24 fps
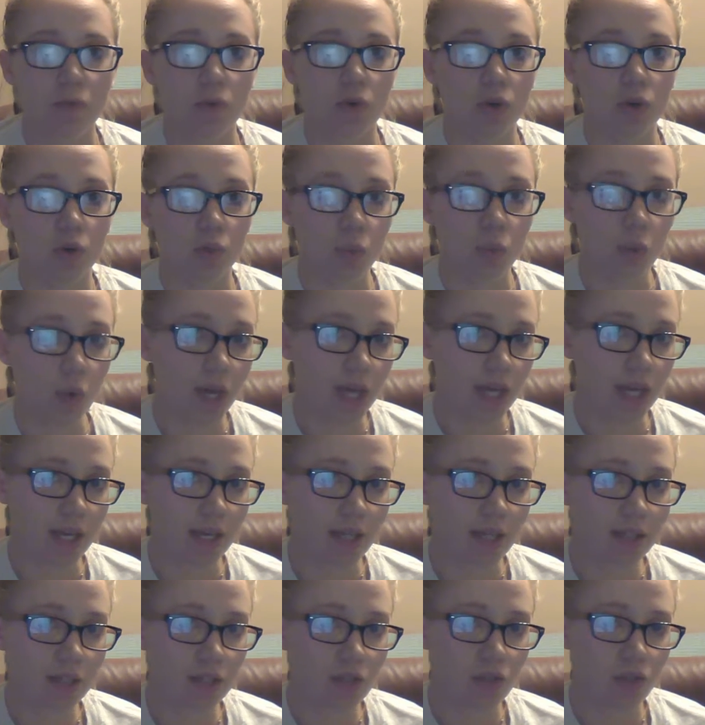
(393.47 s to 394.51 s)
more
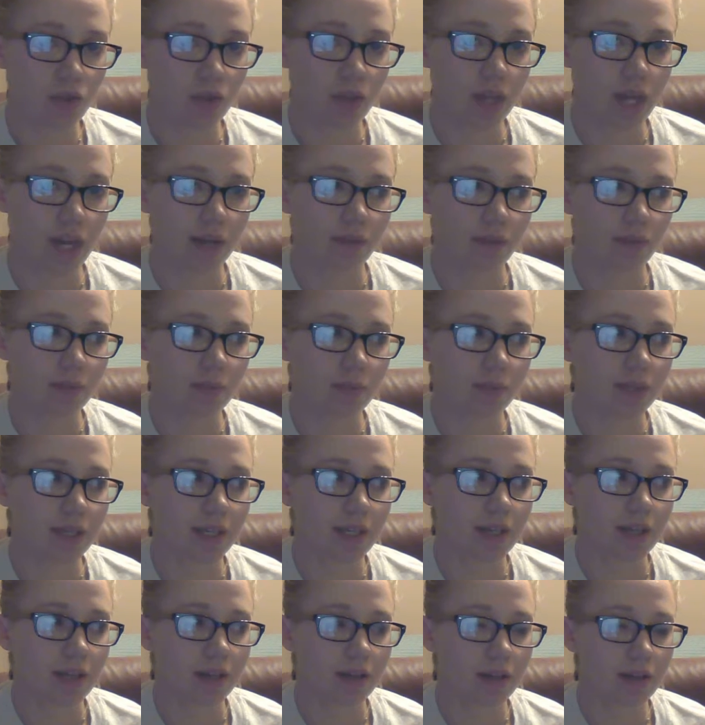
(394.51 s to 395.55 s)
wind so that it
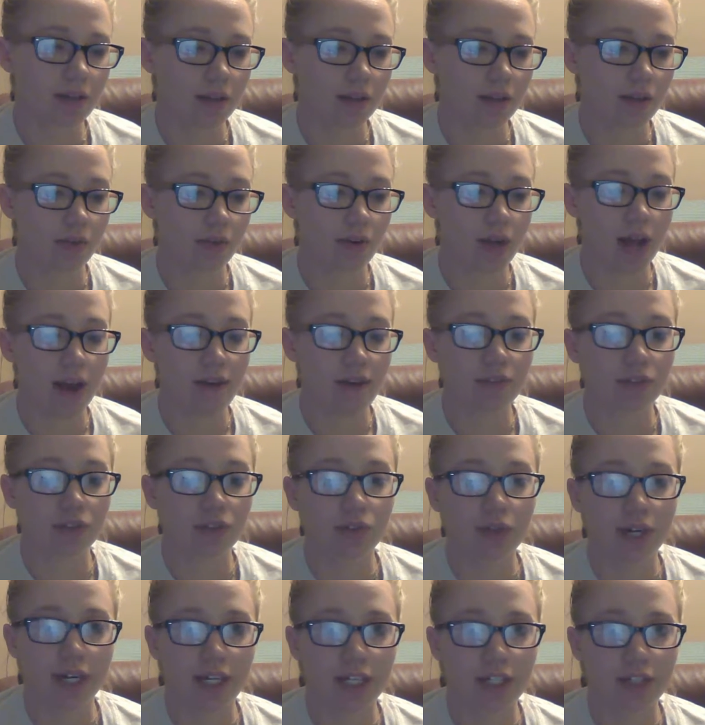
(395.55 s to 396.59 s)
would have a
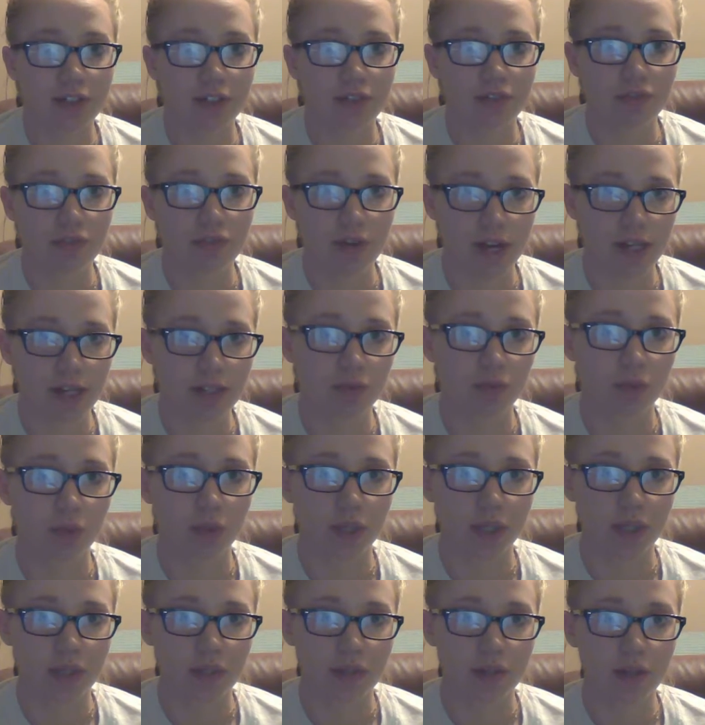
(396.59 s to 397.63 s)
greater effect
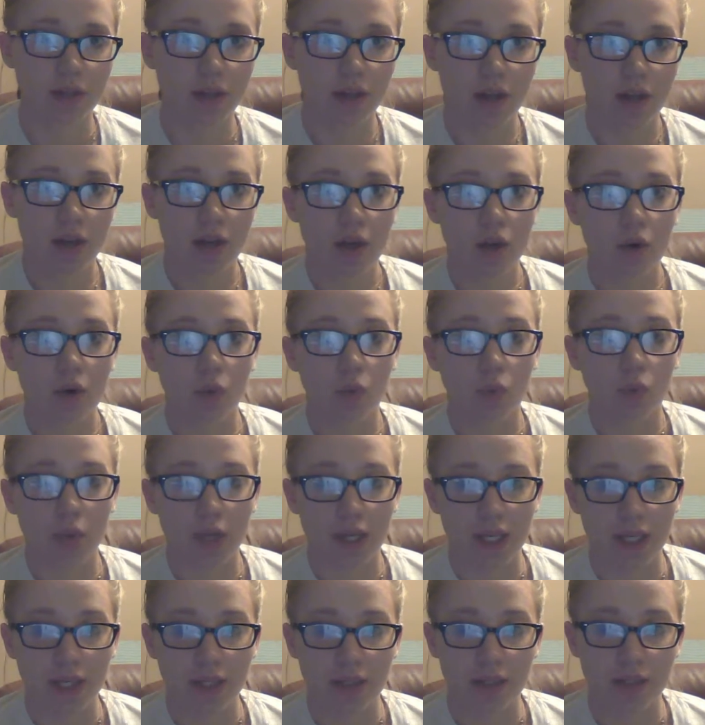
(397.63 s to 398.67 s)
when
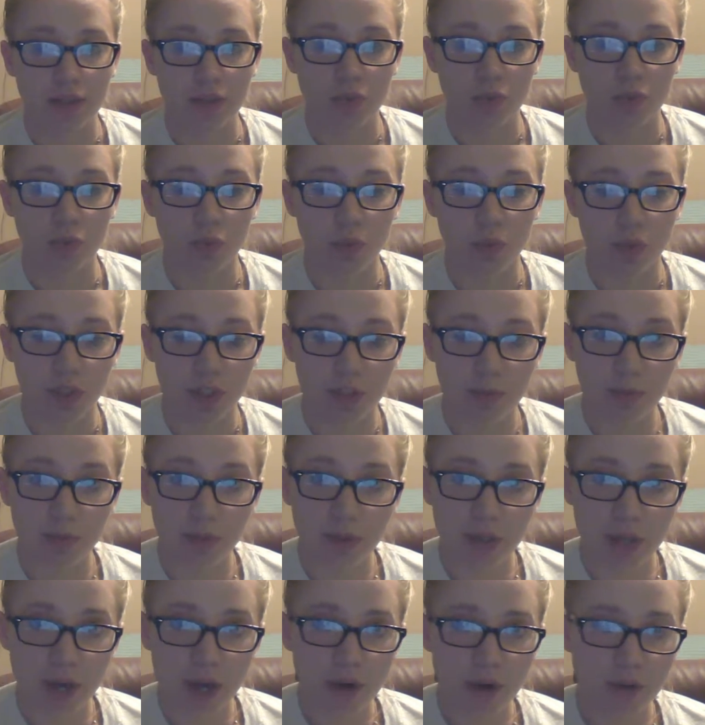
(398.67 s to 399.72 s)
wind would
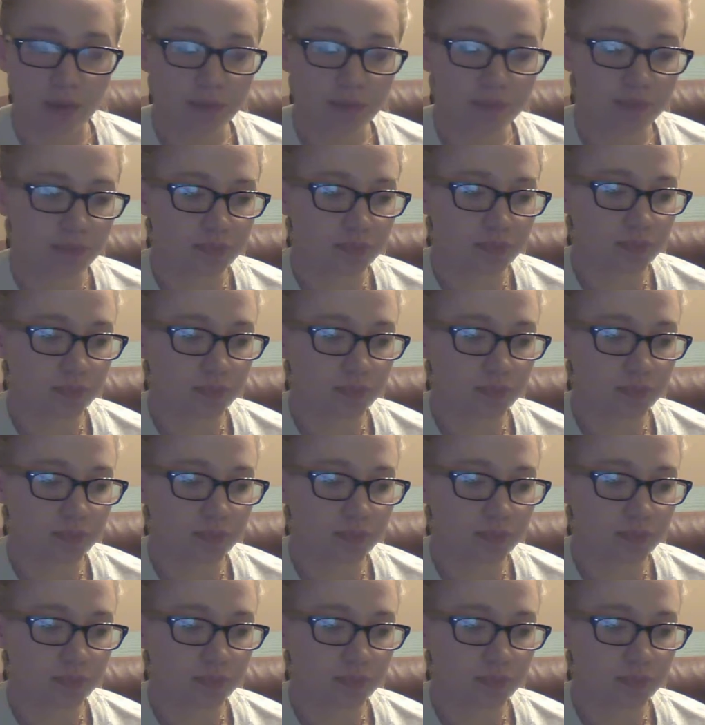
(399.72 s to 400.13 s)
blow.